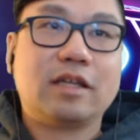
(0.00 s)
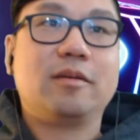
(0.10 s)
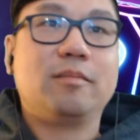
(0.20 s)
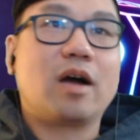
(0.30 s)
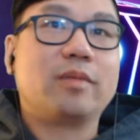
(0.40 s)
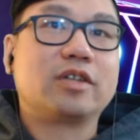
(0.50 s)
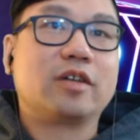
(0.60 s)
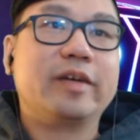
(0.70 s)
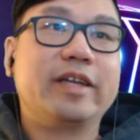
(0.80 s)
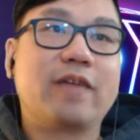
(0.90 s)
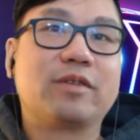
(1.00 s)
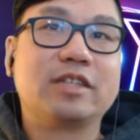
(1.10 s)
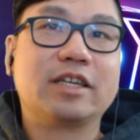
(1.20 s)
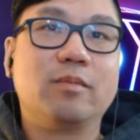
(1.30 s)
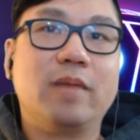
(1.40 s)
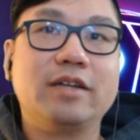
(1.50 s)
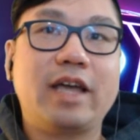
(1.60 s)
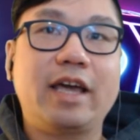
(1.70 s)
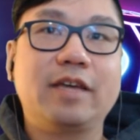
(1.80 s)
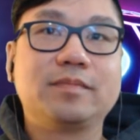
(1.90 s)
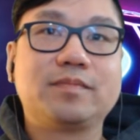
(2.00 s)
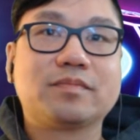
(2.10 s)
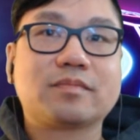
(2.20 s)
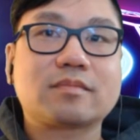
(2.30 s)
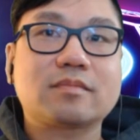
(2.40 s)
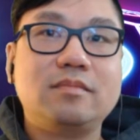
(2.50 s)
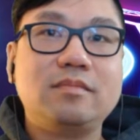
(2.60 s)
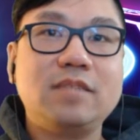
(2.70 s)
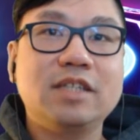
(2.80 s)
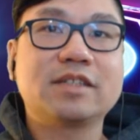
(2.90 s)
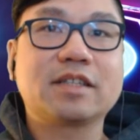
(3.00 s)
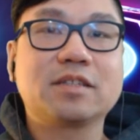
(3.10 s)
Marble Tournament every single Monday, 6